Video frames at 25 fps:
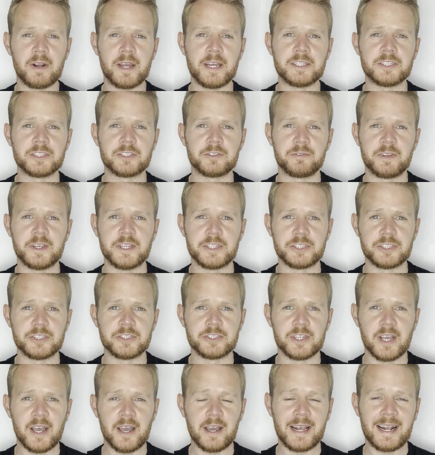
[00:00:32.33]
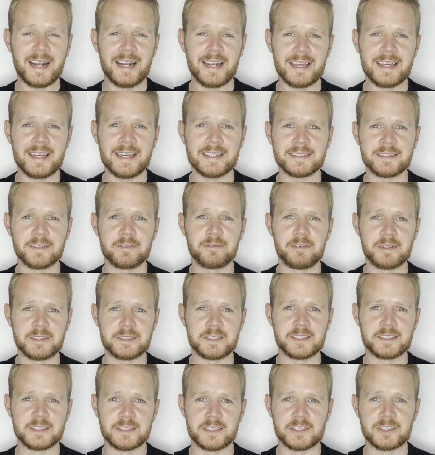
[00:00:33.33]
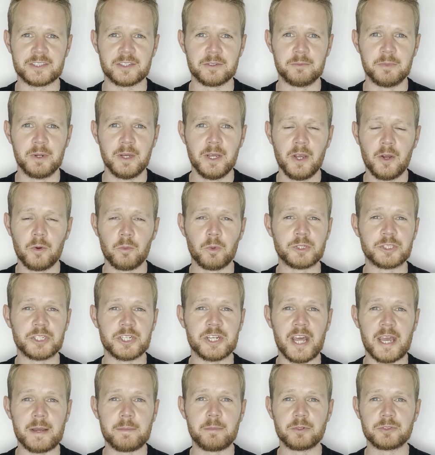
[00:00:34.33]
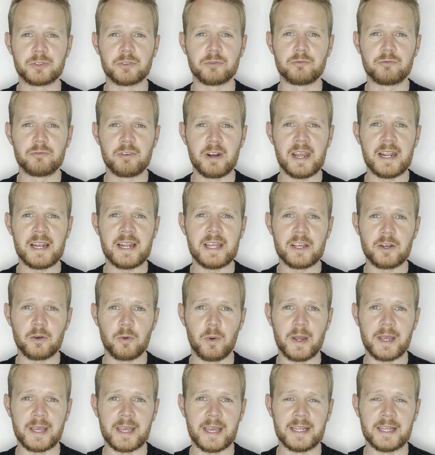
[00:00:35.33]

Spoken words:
range features a click-it fitting system which enables a really quick